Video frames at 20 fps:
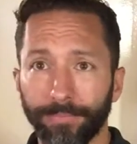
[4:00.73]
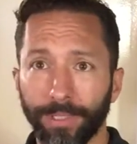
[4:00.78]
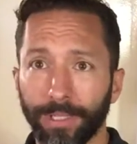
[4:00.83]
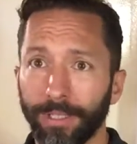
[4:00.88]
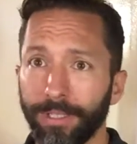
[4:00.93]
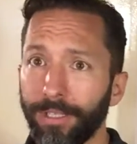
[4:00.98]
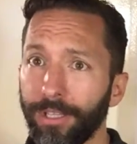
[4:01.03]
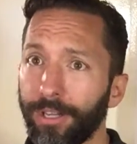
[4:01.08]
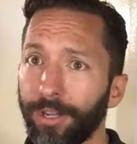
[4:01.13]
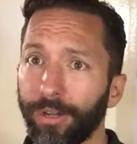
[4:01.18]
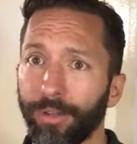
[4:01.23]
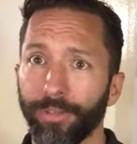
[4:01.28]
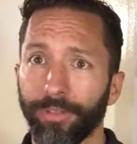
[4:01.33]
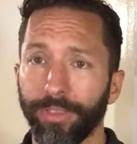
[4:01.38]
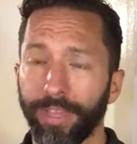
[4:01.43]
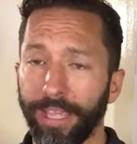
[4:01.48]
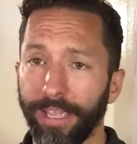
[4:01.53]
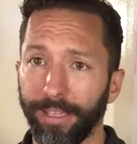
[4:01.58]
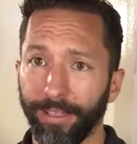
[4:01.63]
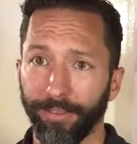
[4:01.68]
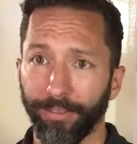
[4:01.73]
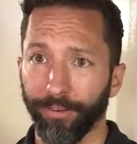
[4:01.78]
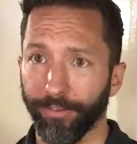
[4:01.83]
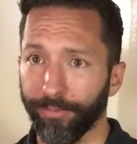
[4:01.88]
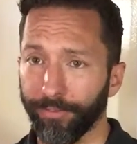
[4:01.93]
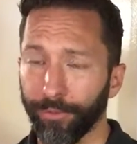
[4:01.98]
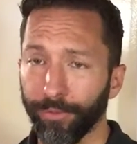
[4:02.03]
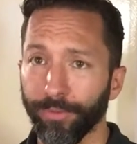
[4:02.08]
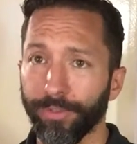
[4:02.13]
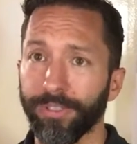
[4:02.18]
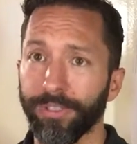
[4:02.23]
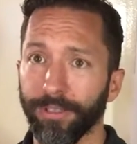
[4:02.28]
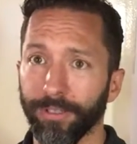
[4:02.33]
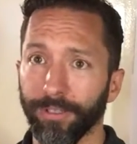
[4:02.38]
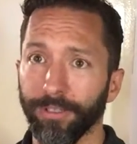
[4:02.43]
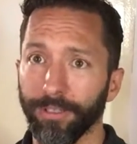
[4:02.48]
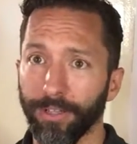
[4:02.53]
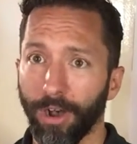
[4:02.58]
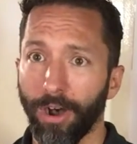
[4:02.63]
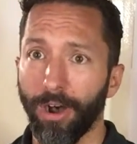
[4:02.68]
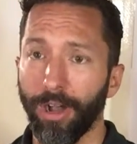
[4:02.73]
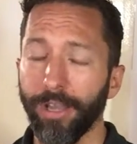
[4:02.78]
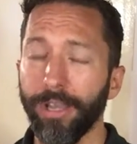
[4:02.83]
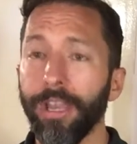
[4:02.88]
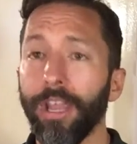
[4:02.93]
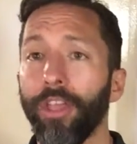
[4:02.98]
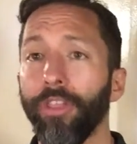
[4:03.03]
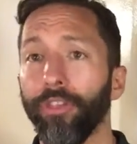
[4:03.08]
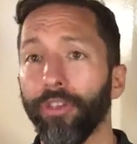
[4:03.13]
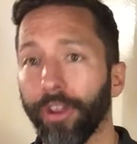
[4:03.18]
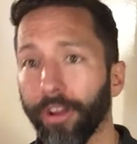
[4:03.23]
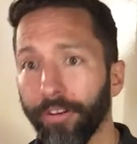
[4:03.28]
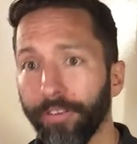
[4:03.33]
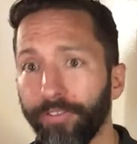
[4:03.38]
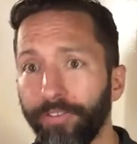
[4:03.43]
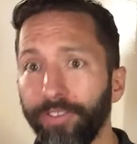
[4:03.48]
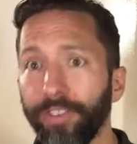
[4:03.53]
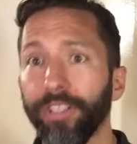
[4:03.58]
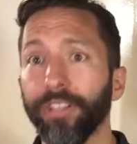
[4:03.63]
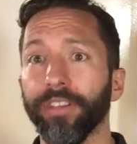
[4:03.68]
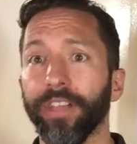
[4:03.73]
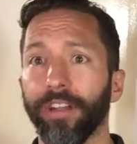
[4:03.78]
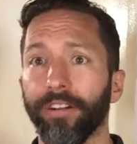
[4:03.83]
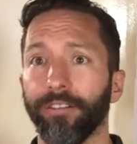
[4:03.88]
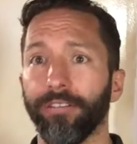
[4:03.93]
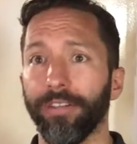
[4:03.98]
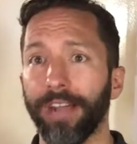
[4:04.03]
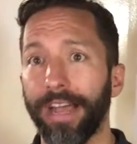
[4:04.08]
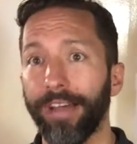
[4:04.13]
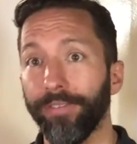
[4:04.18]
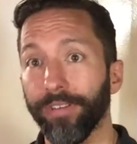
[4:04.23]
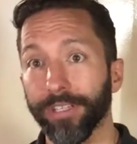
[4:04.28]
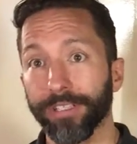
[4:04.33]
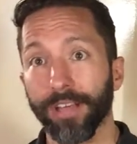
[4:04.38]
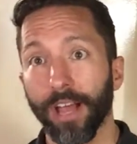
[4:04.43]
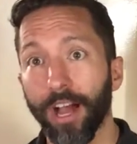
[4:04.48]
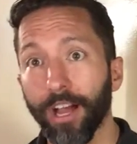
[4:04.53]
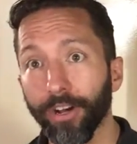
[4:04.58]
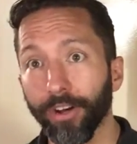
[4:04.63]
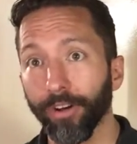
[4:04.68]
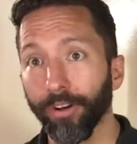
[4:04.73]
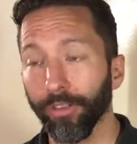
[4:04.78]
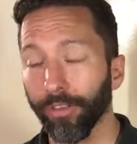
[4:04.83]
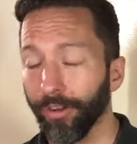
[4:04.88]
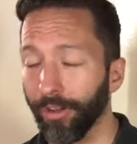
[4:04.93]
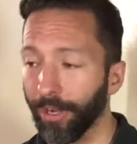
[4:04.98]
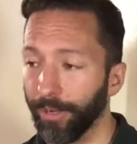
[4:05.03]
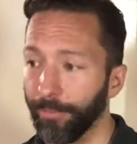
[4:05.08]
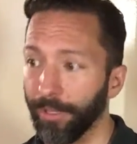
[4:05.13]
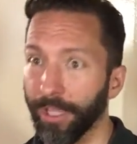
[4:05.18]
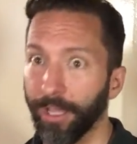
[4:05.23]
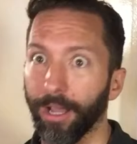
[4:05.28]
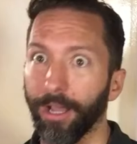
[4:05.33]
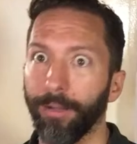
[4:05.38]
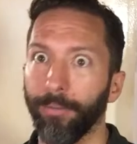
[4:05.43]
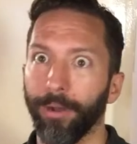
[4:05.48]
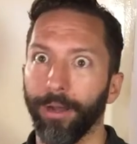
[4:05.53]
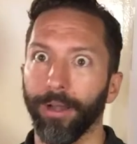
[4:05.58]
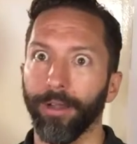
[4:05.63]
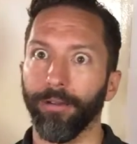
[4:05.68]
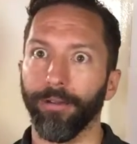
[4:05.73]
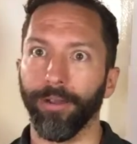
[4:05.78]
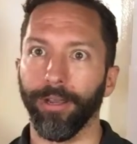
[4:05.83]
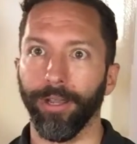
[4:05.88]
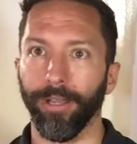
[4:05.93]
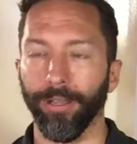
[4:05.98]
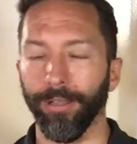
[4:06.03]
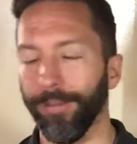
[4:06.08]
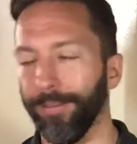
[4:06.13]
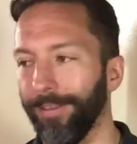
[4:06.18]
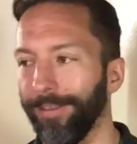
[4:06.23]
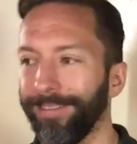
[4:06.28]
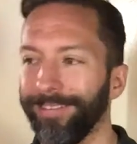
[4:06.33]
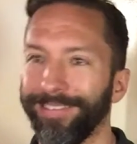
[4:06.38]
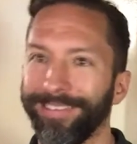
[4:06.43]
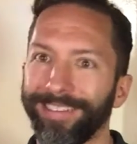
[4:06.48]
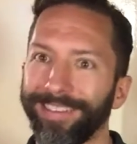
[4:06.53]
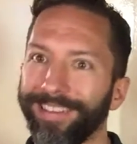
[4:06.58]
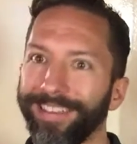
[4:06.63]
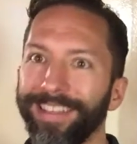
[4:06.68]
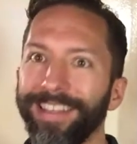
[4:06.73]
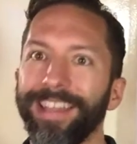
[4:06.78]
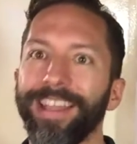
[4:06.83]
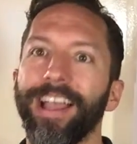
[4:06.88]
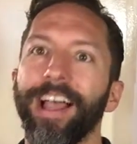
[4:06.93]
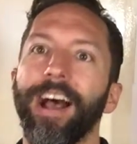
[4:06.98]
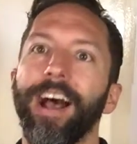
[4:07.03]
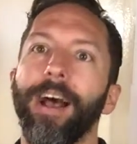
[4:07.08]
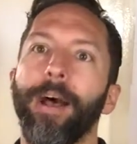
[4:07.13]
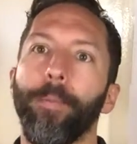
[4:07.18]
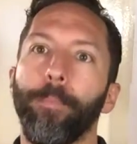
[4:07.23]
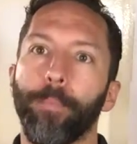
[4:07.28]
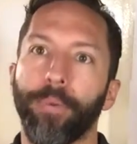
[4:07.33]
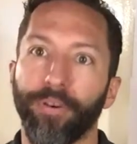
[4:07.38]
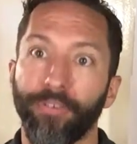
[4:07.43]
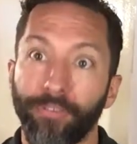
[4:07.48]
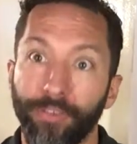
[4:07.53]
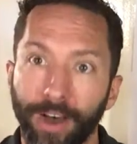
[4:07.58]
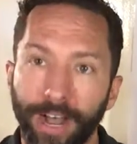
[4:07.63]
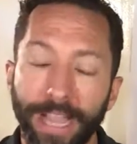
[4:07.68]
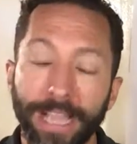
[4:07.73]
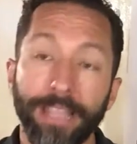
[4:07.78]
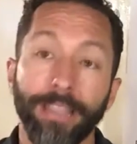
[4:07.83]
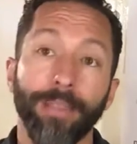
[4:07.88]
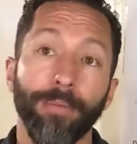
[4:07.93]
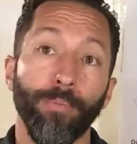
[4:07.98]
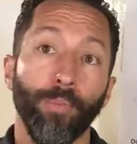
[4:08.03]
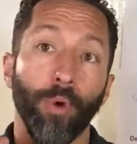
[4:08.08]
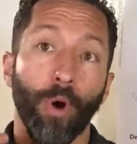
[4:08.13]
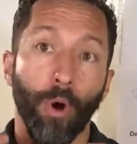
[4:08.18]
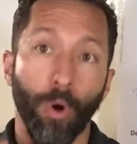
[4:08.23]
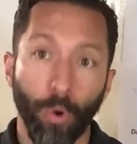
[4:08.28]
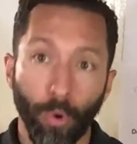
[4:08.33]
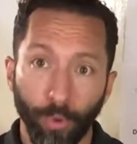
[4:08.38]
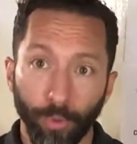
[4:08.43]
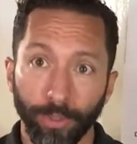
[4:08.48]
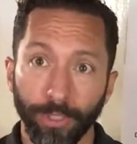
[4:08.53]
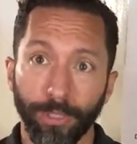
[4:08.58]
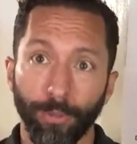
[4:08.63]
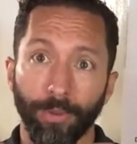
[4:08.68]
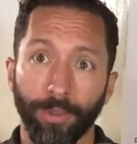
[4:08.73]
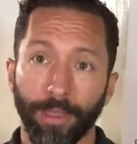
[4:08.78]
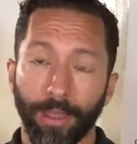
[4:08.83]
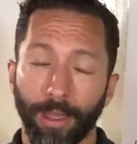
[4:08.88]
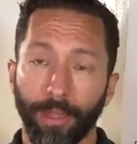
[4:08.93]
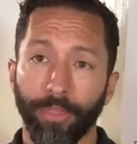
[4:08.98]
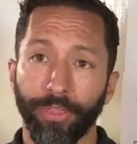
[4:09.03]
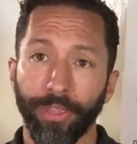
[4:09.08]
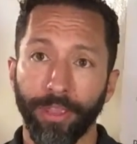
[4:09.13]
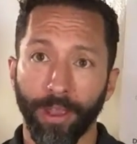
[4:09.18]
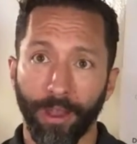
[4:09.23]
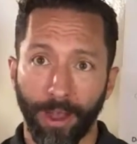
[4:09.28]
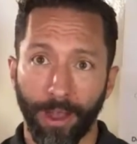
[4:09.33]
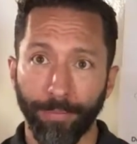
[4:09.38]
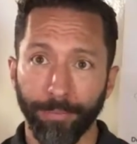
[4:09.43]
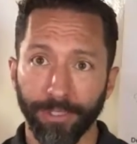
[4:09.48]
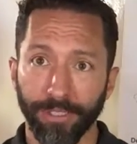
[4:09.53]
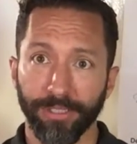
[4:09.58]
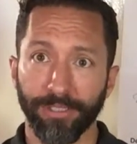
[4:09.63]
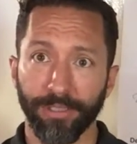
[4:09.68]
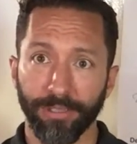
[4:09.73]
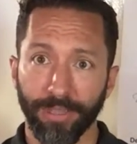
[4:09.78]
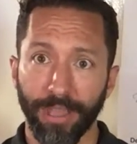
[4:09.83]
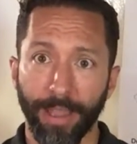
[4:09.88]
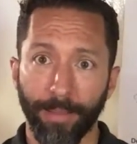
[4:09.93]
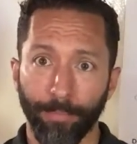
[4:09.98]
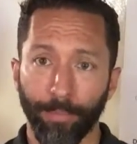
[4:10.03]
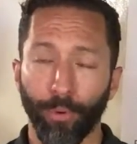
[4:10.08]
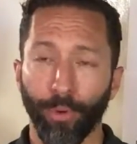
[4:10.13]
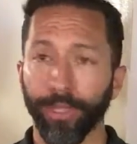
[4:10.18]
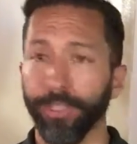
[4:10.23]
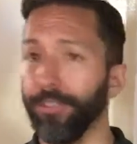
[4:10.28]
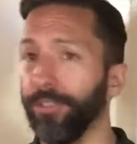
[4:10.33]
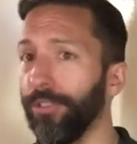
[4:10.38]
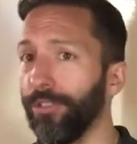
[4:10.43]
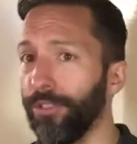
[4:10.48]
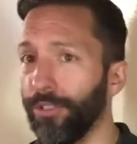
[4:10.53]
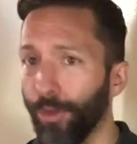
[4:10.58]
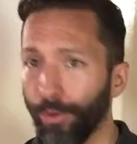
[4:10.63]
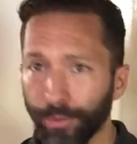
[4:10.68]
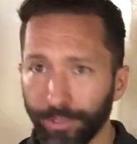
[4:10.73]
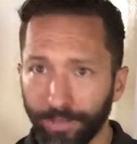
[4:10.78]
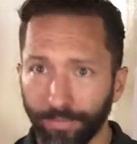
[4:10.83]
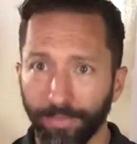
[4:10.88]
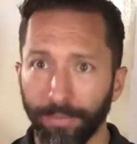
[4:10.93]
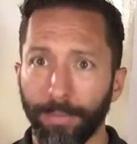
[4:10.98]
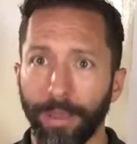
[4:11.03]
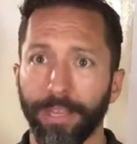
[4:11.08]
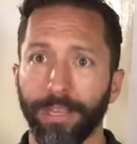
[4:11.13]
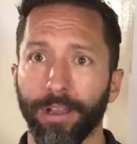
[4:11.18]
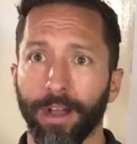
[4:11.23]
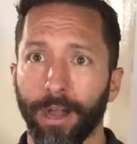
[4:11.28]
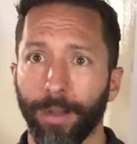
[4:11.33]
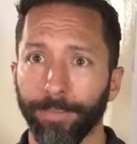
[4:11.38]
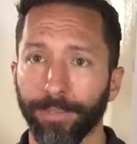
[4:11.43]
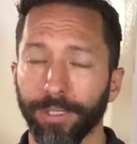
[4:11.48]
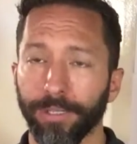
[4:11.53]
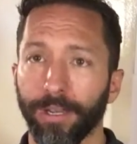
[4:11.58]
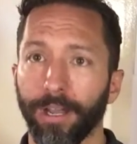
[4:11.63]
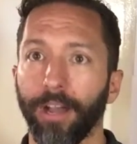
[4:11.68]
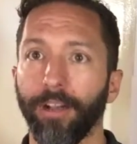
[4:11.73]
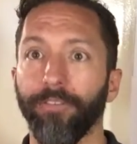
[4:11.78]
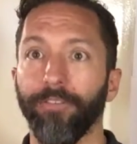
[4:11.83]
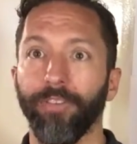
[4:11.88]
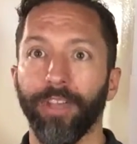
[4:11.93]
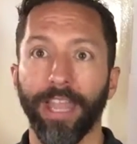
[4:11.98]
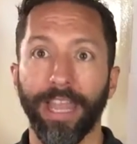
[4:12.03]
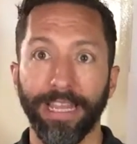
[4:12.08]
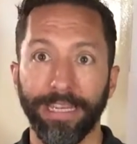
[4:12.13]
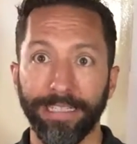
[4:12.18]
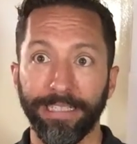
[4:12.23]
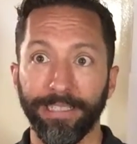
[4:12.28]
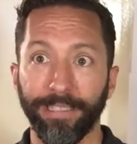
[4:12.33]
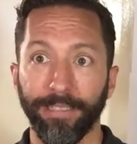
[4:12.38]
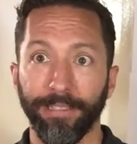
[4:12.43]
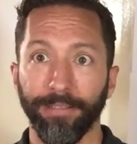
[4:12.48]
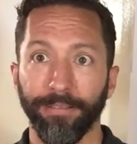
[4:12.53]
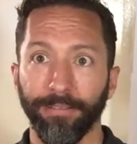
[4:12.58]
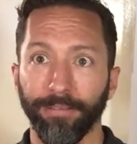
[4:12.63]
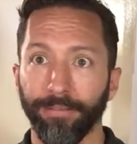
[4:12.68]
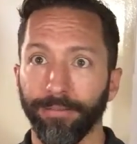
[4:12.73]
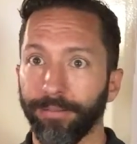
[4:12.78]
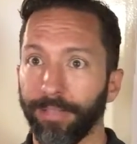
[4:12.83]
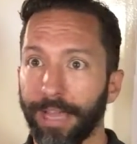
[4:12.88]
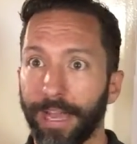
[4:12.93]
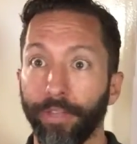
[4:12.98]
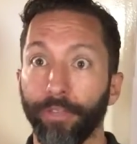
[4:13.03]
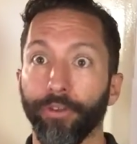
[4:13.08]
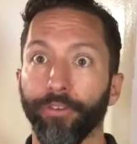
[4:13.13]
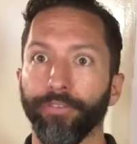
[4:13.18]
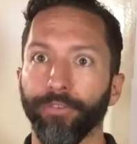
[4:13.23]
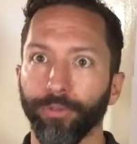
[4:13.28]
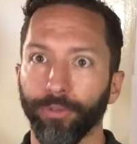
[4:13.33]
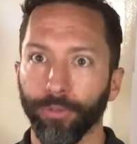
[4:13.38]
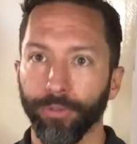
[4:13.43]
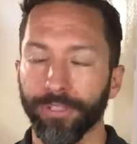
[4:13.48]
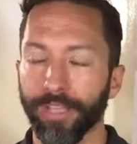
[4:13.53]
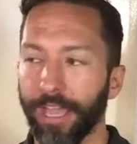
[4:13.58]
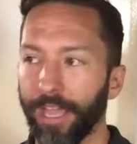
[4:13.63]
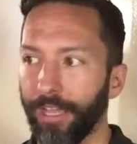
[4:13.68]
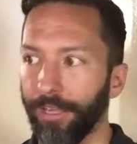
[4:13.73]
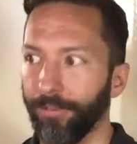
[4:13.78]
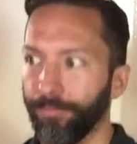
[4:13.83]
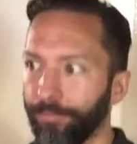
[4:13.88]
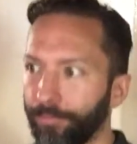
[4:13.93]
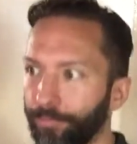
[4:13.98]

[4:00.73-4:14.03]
their food's gone, they're going to feel that ravenous hunger. They're going to be like, I'm hungry. And then provide them only with healthy options at that point. Don't give them any option of any other foods and